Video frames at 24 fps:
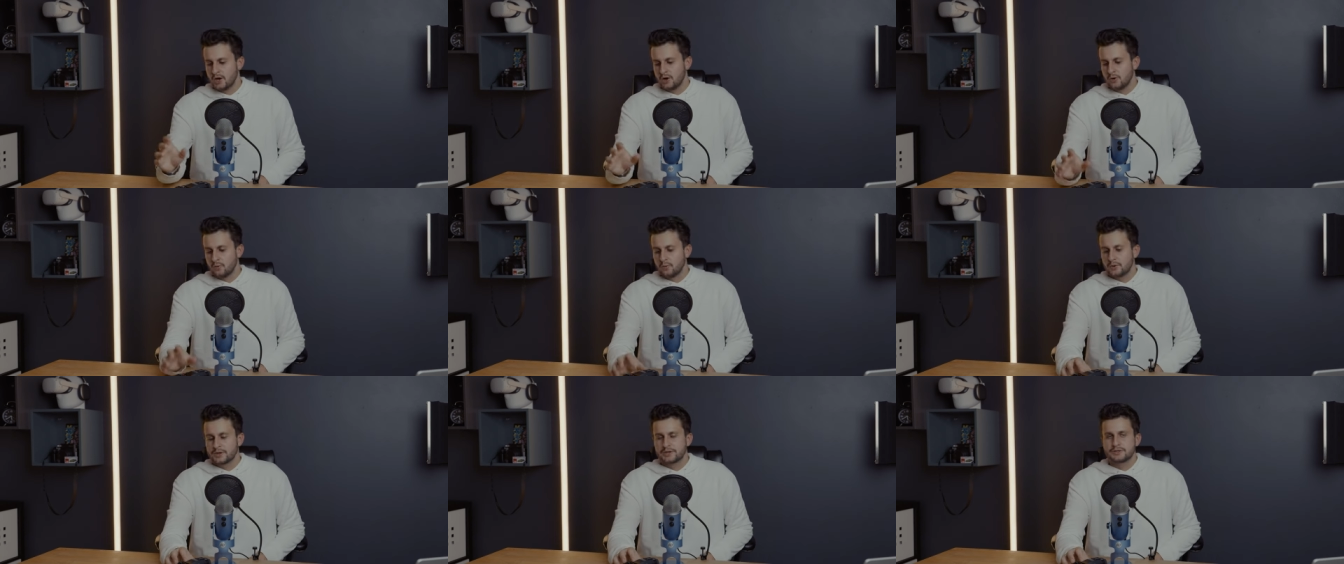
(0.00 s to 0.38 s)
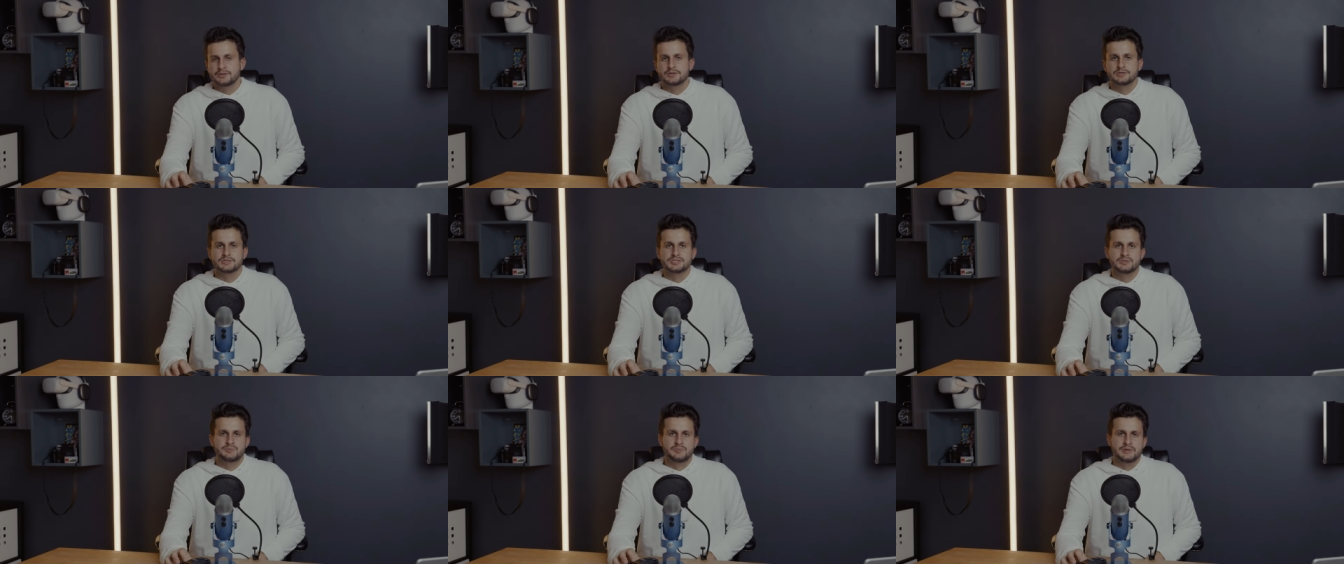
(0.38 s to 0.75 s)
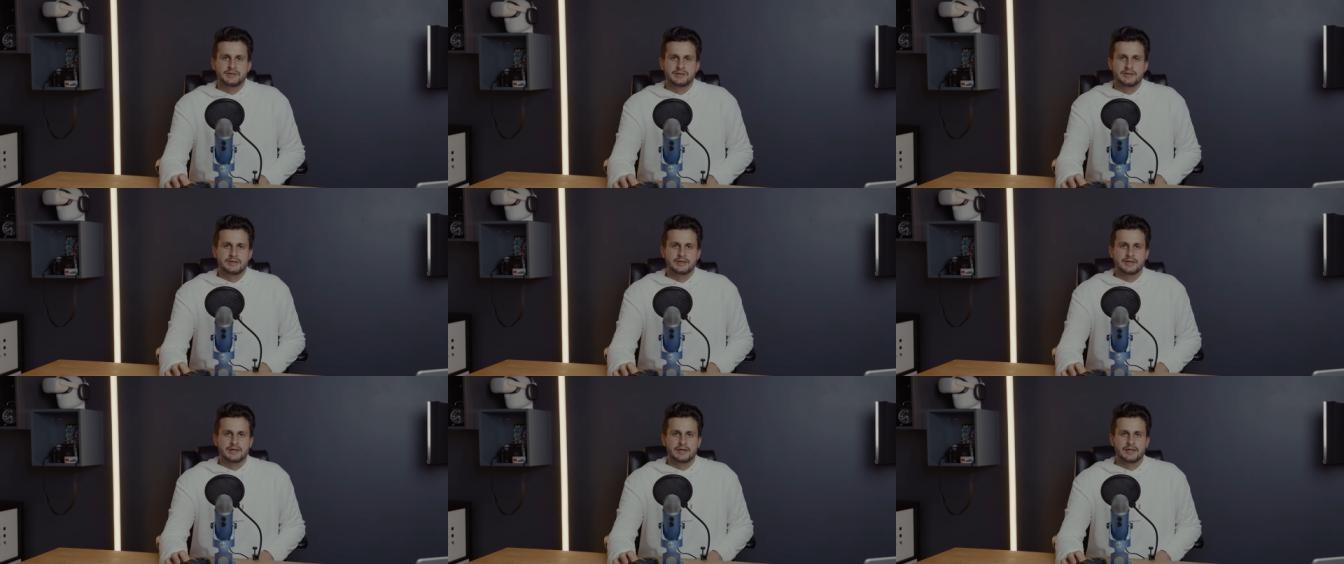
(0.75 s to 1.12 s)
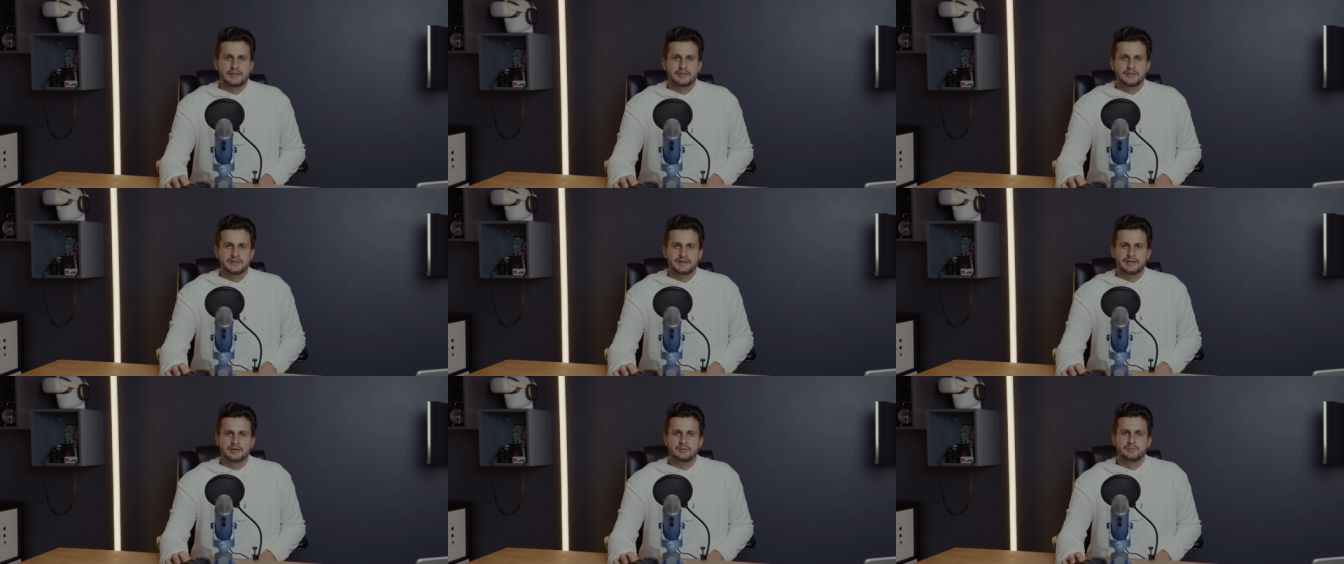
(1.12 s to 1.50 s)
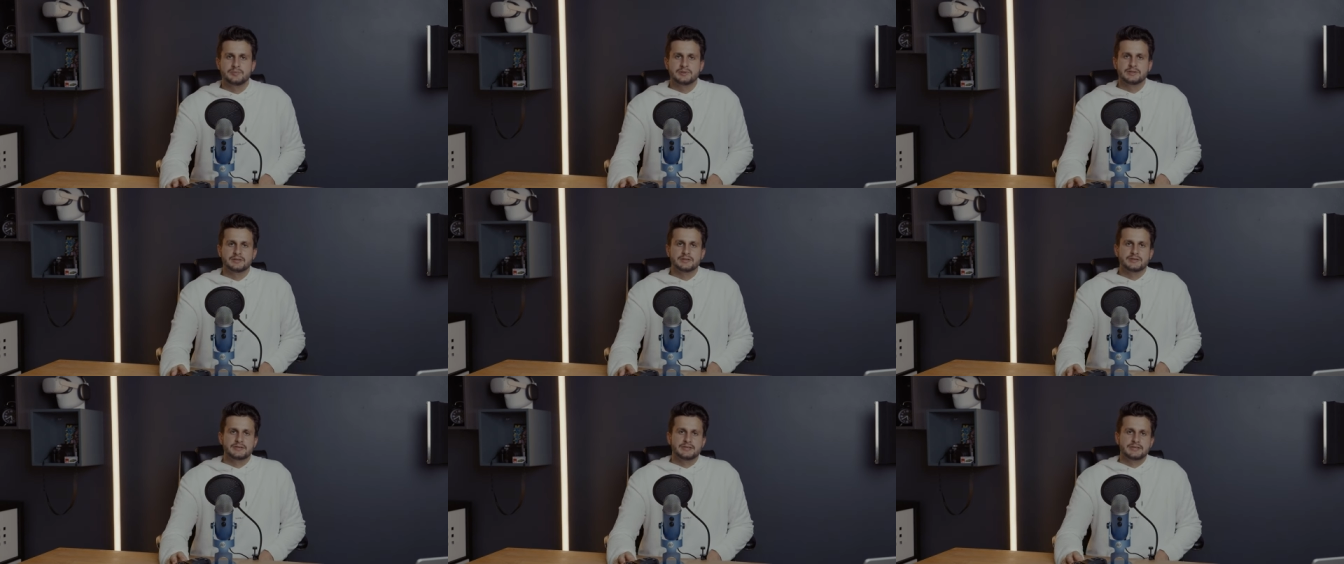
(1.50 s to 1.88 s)
one of those being the
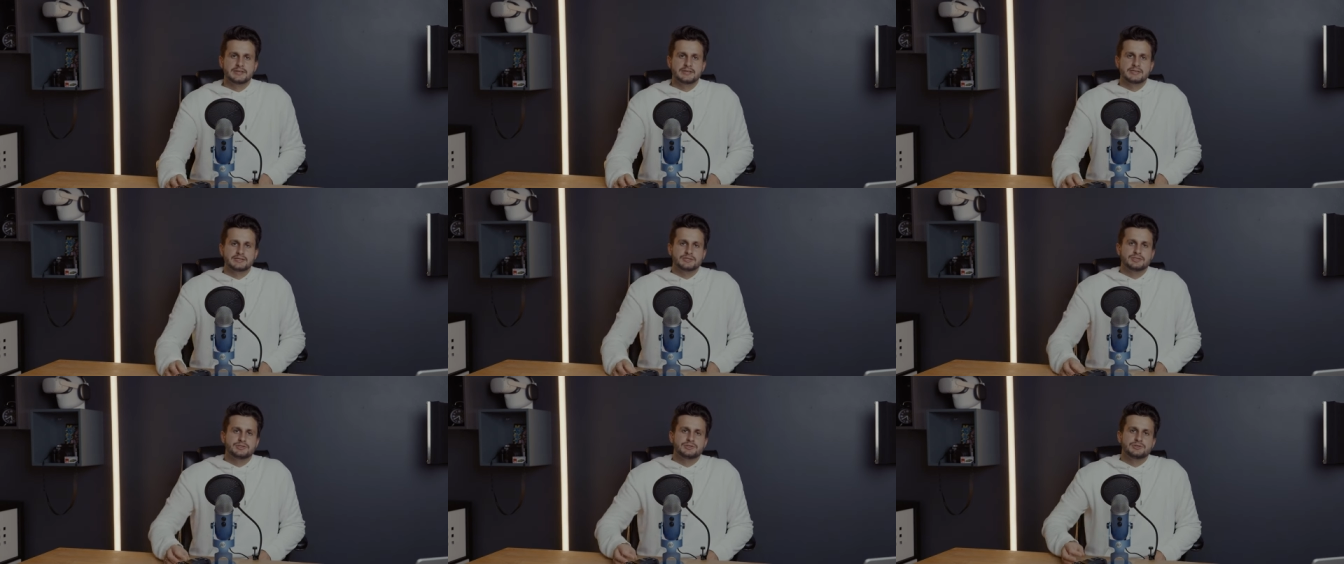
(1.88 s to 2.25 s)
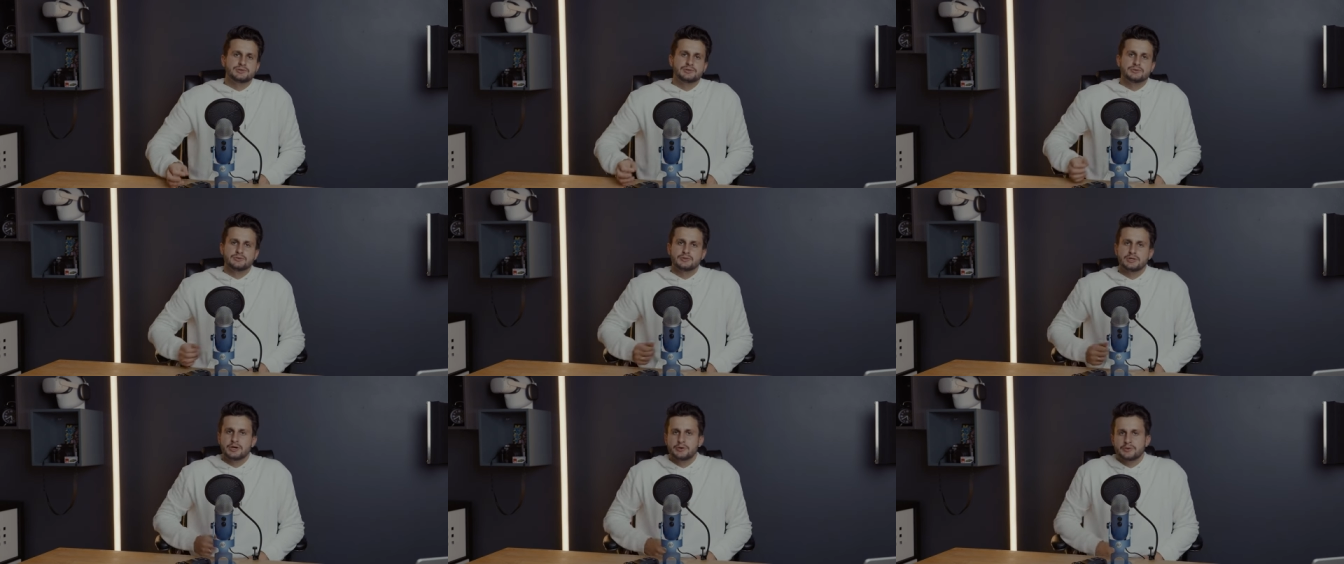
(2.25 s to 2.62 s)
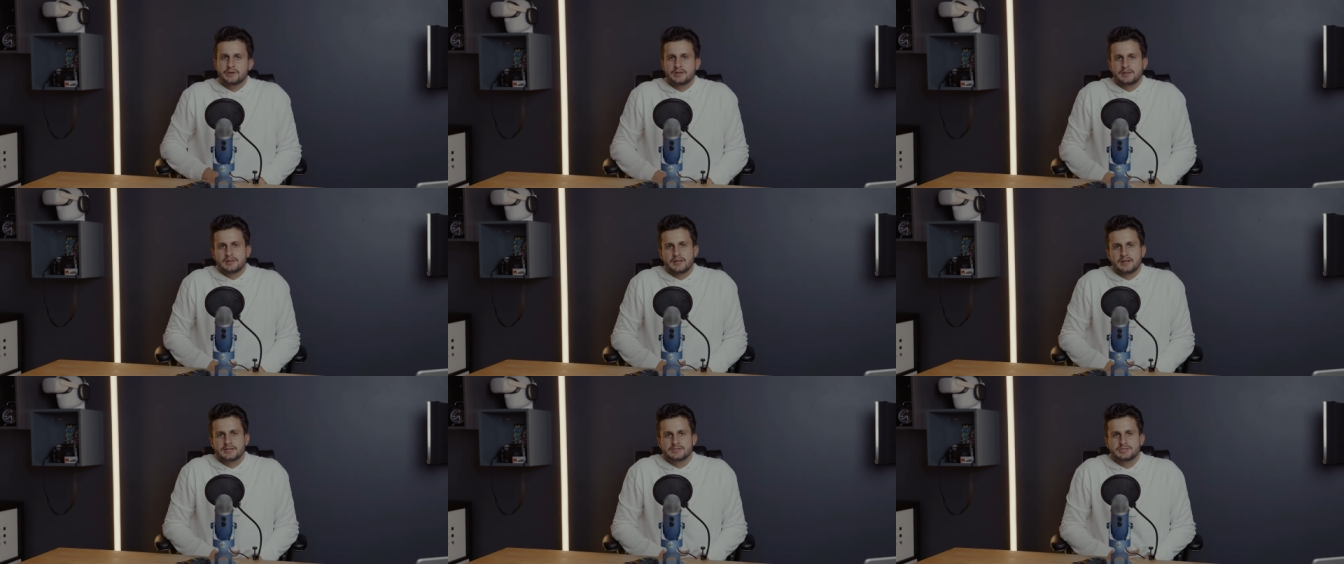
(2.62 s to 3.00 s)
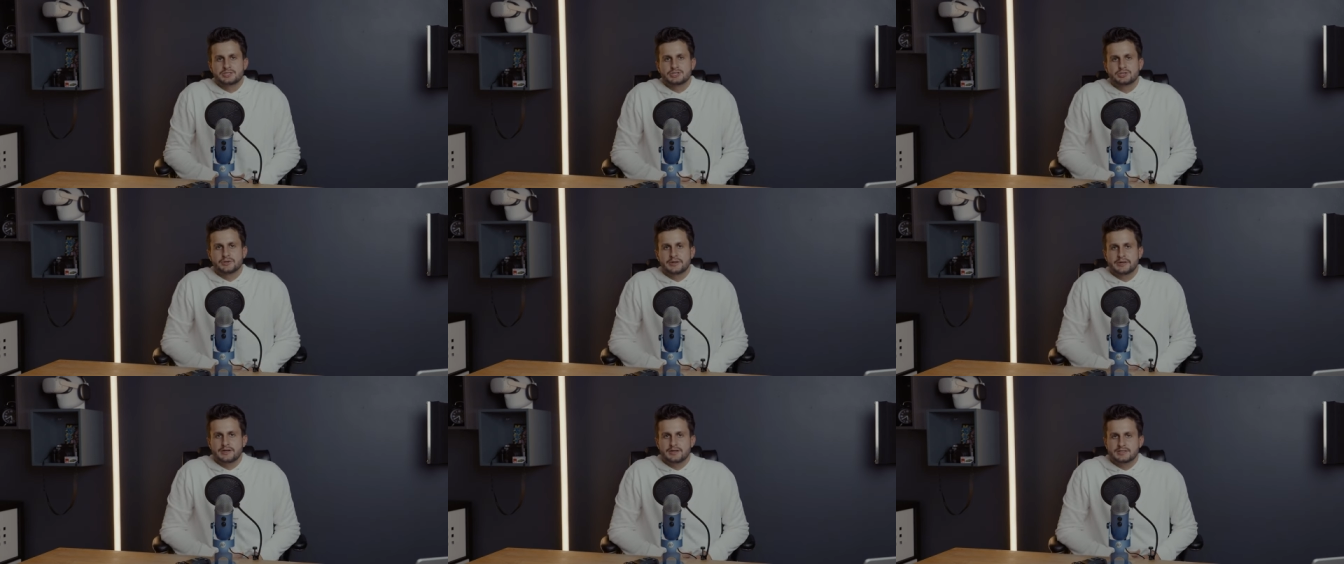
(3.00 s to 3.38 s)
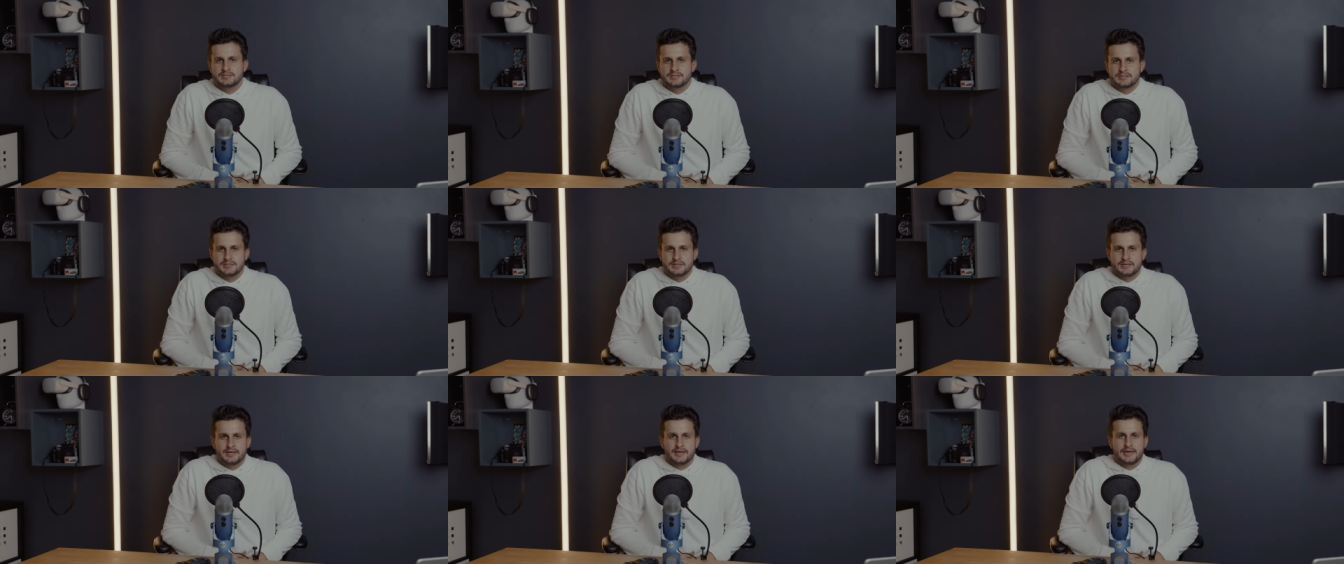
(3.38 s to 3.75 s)
ability to load a LUT straight
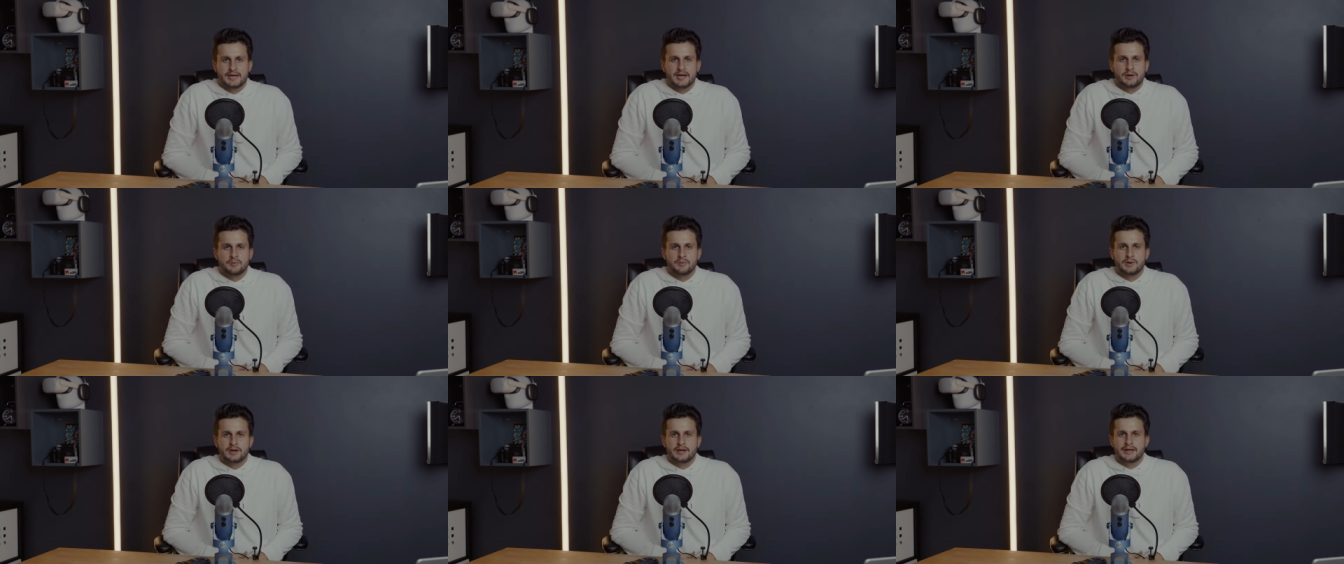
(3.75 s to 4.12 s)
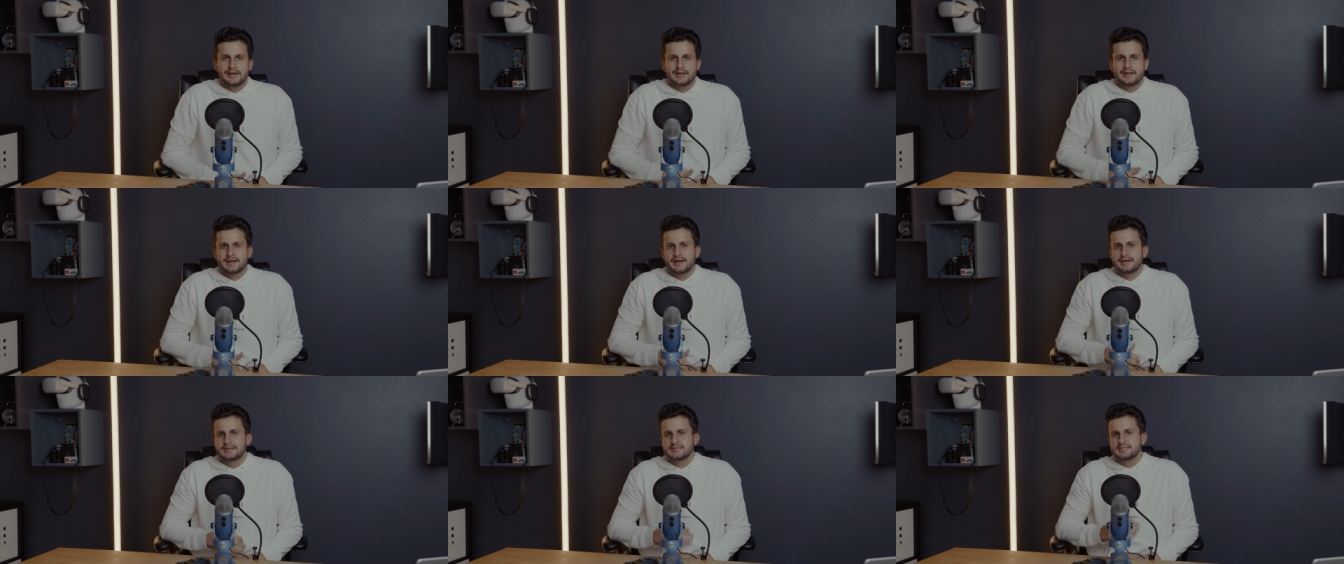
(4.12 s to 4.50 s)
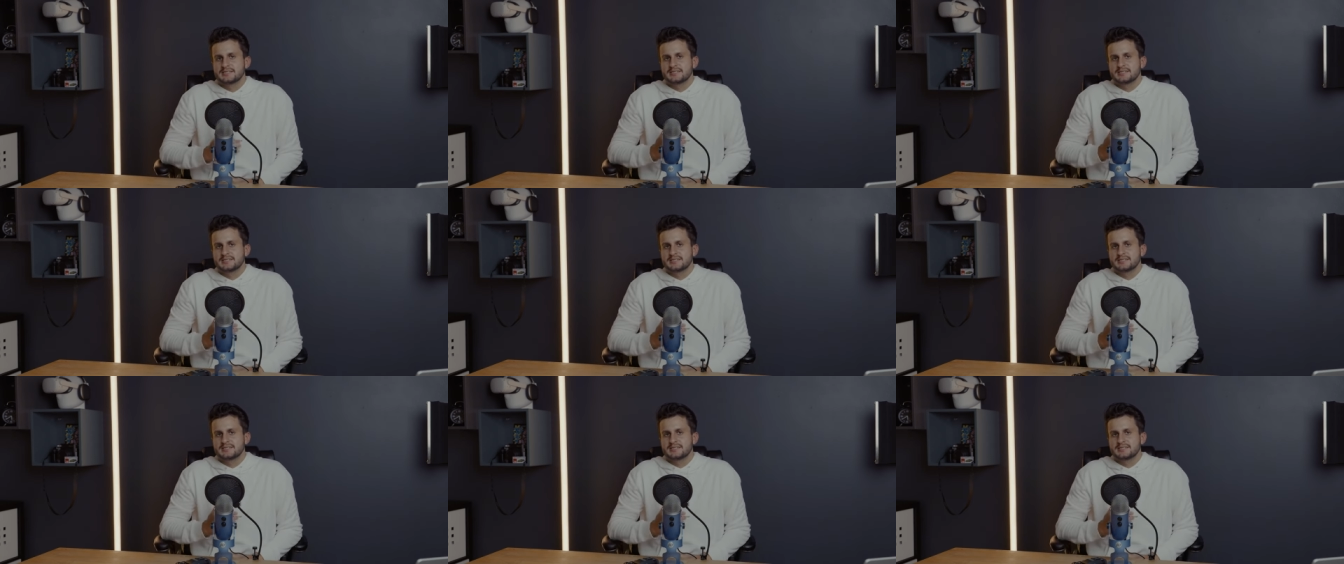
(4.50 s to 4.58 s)
onto the camera and kind of